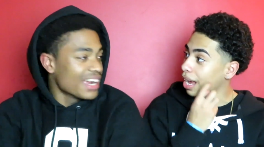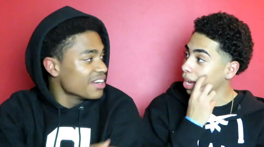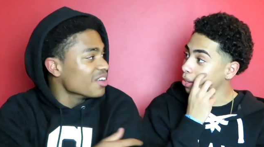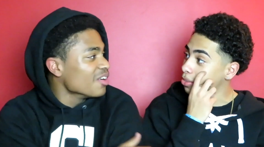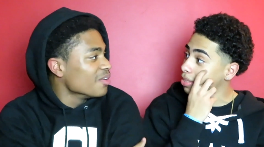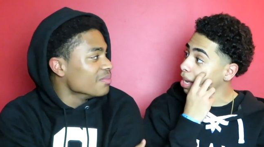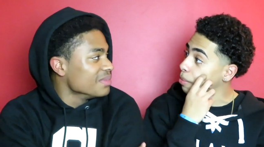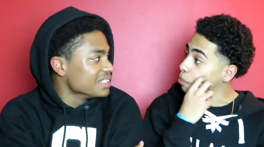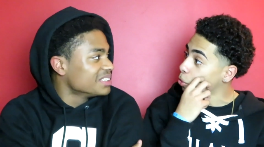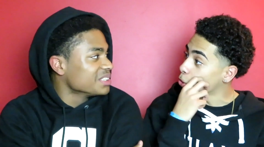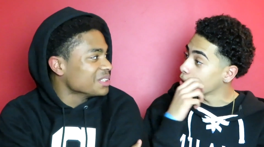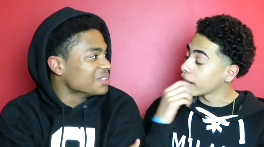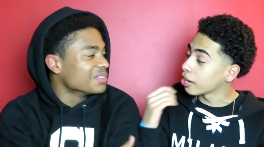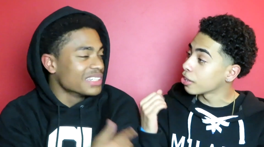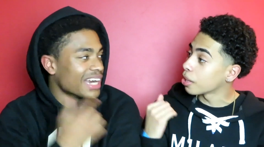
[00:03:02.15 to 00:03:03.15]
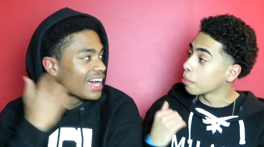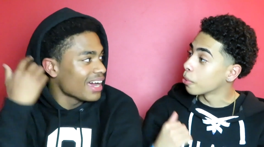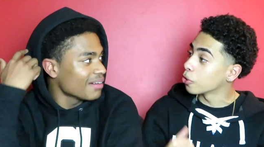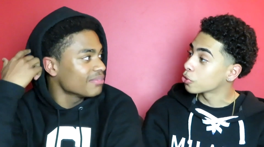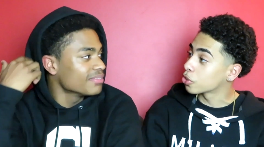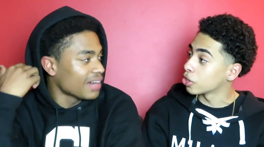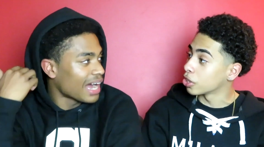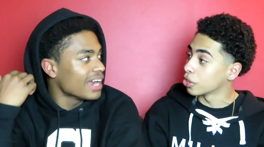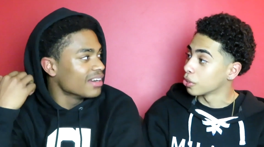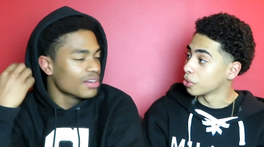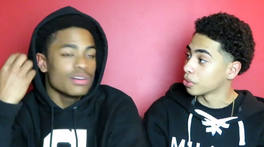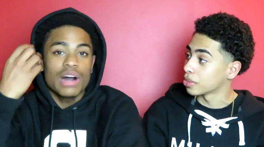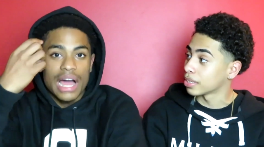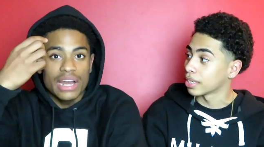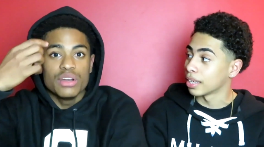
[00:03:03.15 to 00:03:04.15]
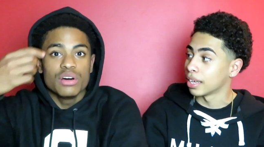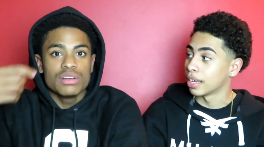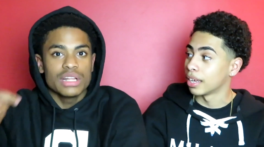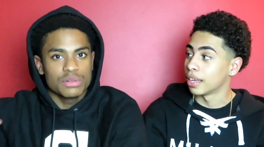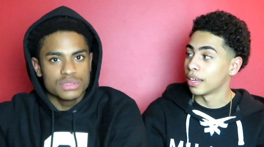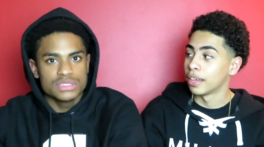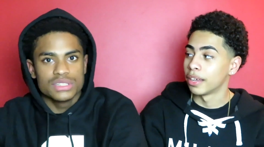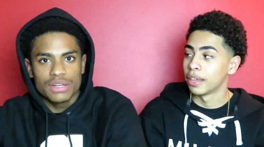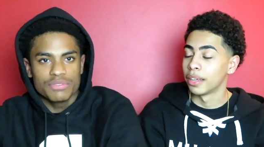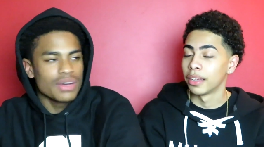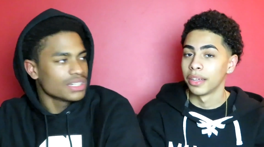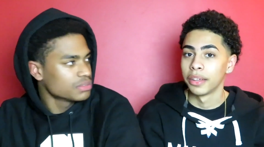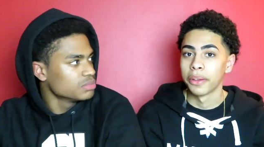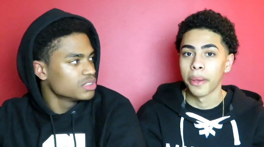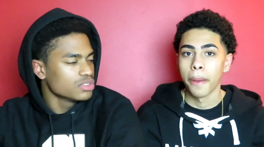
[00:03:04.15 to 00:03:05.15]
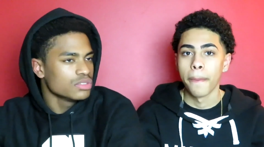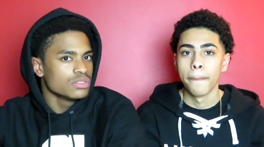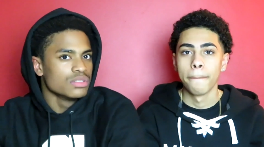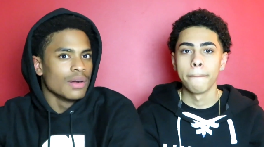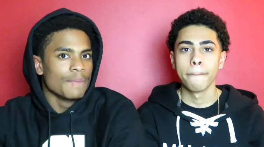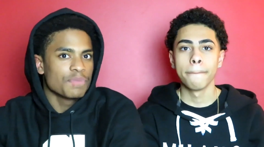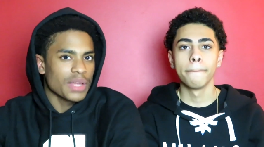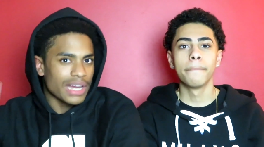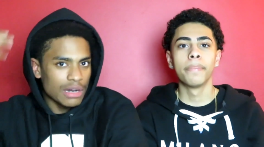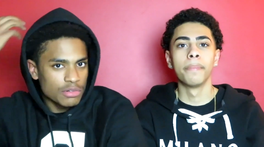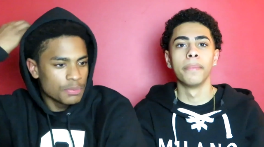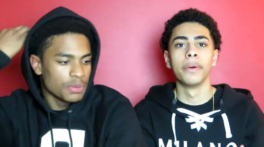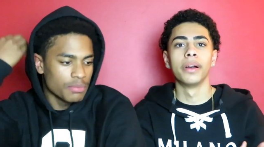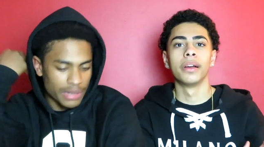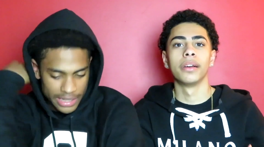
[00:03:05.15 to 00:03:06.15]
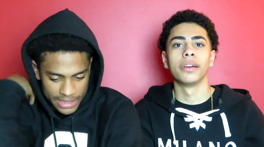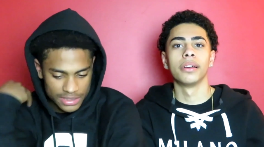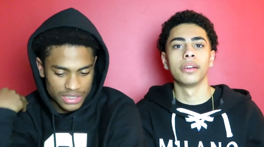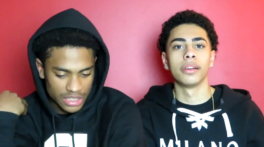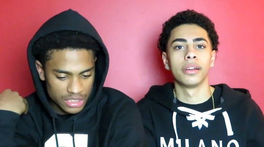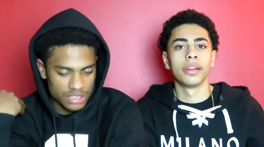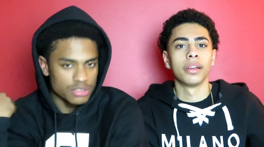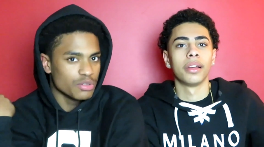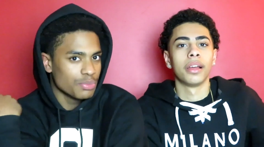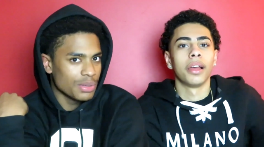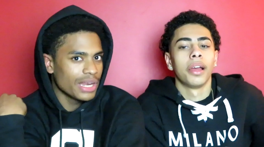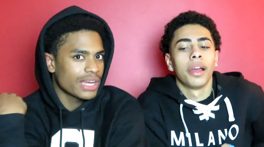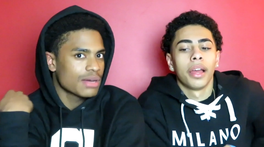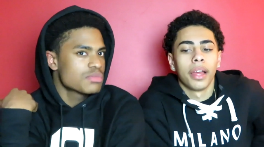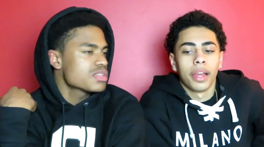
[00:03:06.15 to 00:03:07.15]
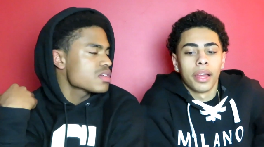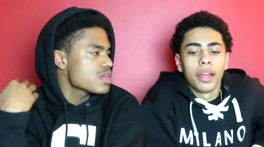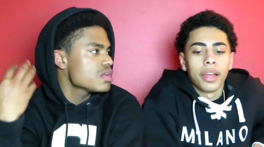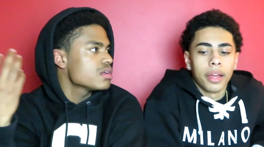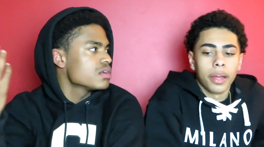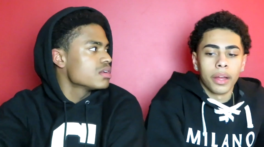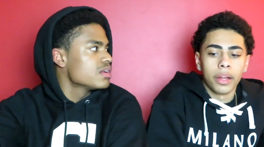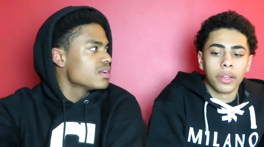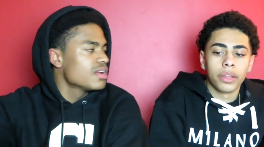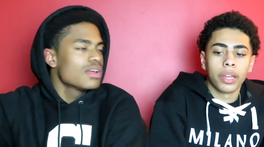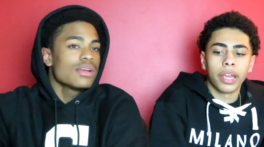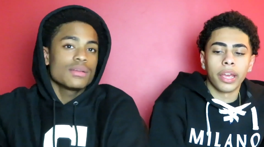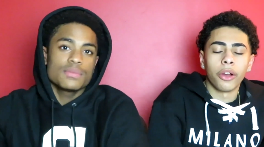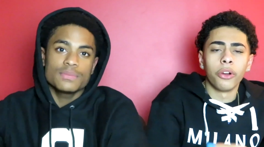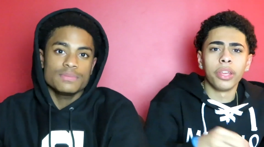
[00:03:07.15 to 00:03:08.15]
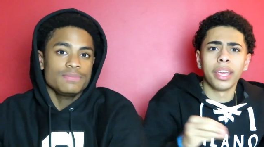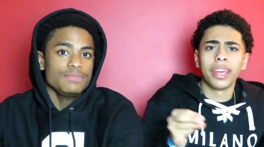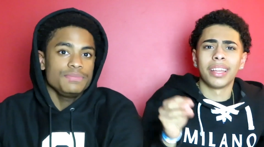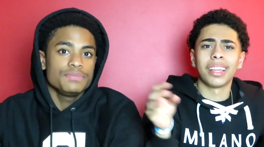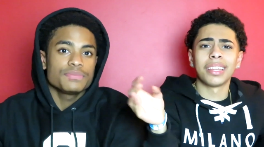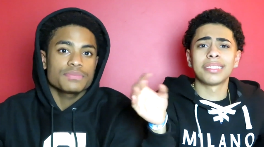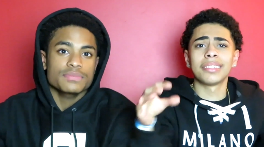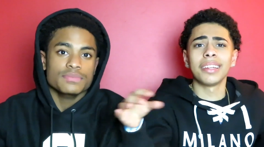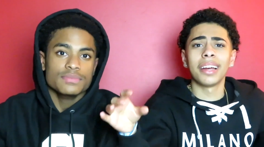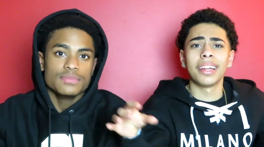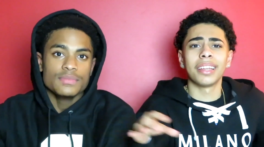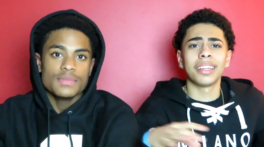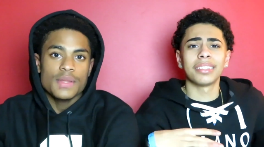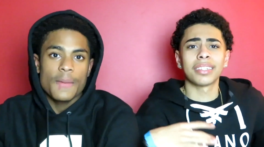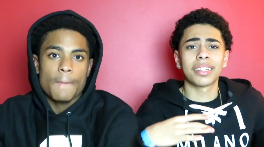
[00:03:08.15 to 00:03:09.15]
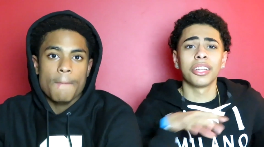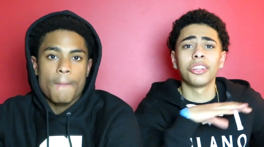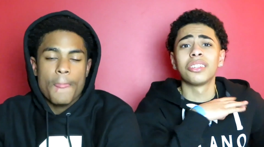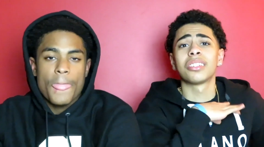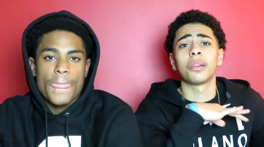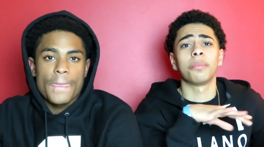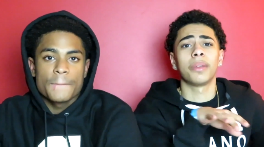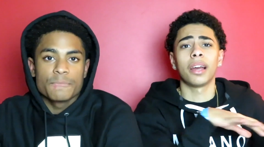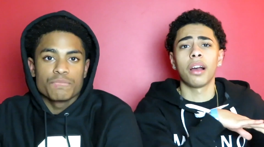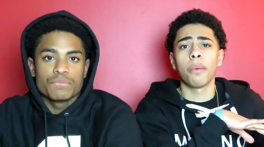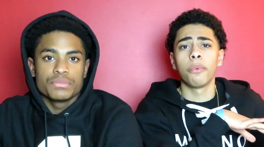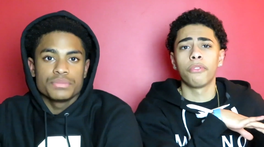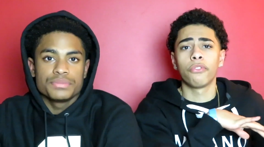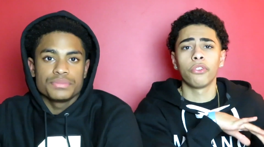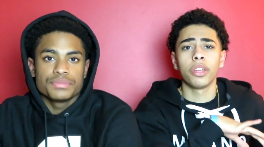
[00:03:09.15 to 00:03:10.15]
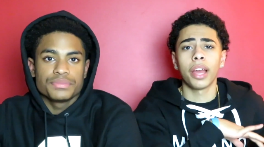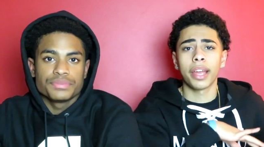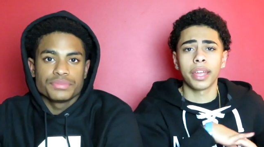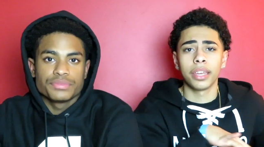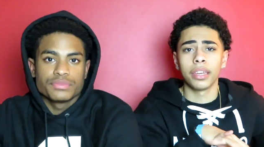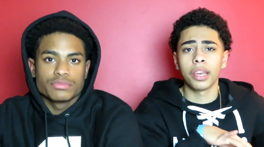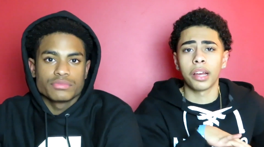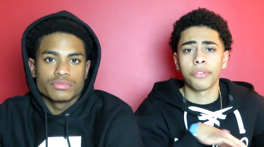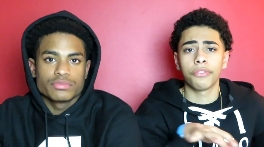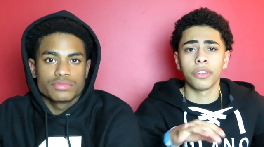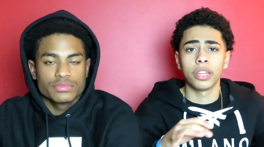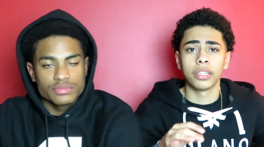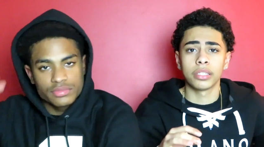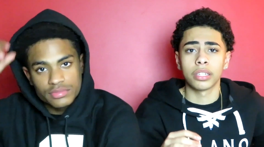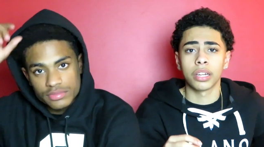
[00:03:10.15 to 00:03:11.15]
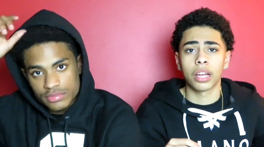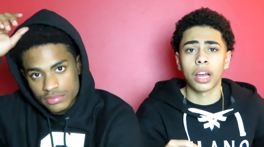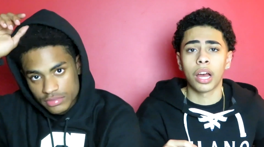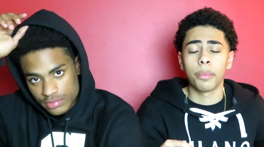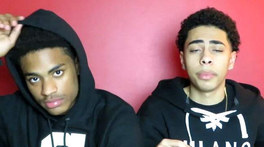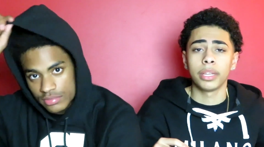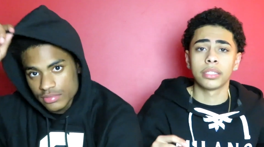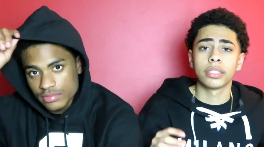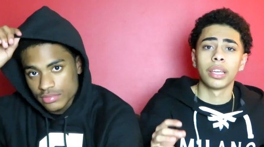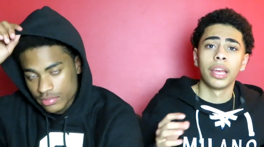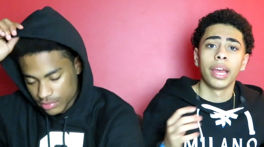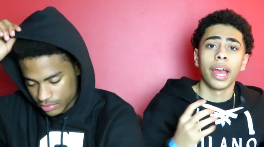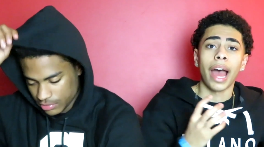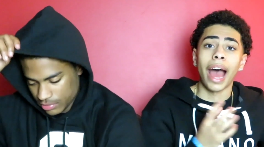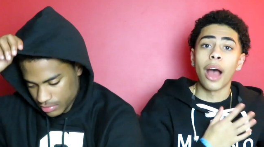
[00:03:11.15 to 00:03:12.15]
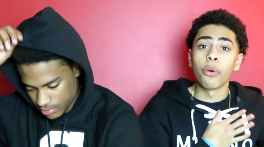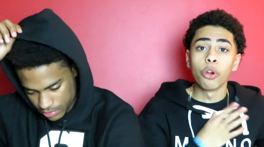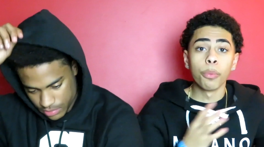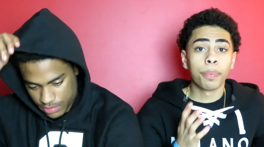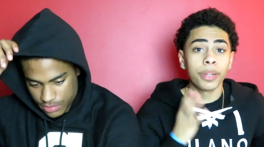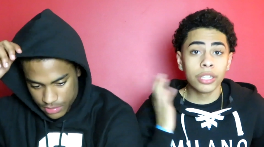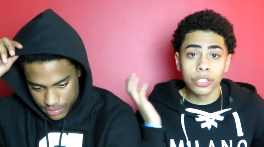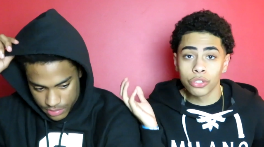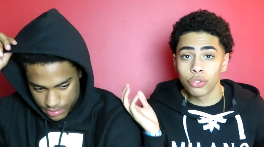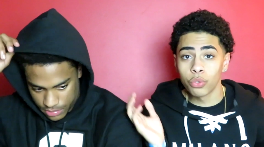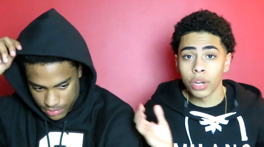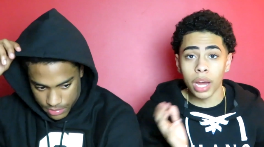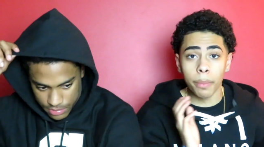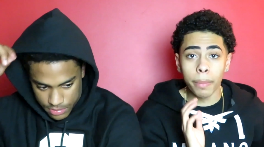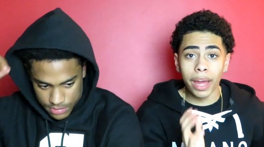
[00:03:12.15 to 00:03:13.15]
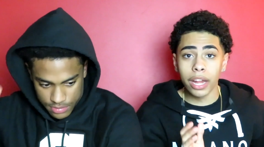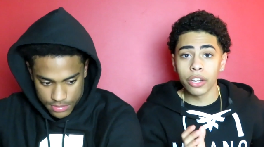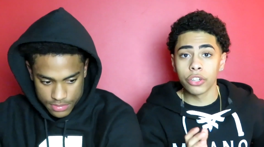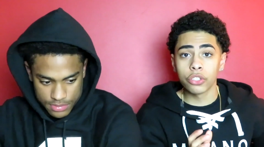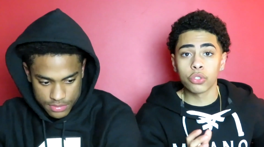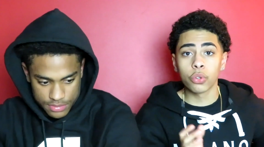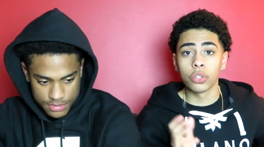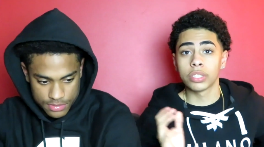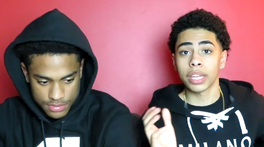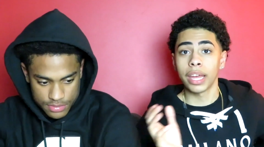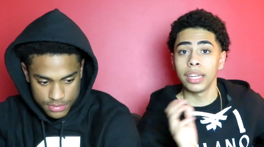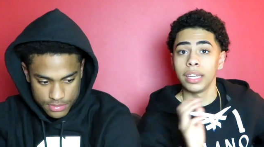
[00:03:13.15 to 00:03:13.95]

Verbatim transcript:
Speaker 1: I know, me too. When I have, I know that fact. Me too. Like, I would put my hair down and it would be like up to here.
Speaker 2: Oh yeah, let's clear this up now before y'all get any of our feelings in the comments. Our opinions do not matter towards